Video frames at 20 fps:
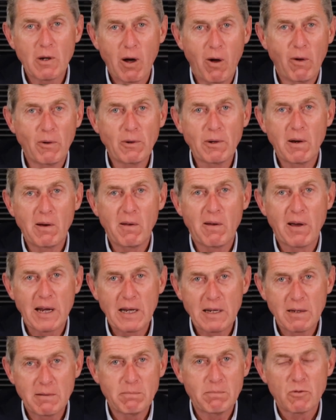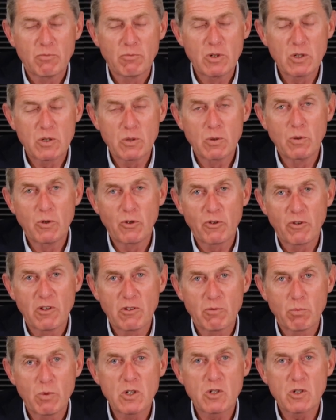online
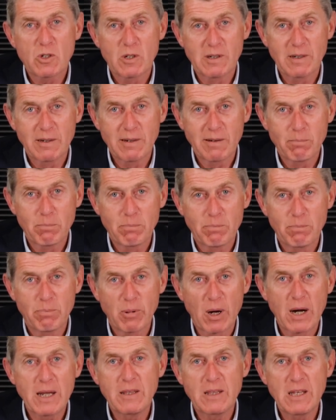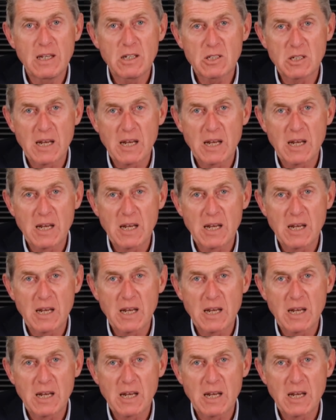resources which can break these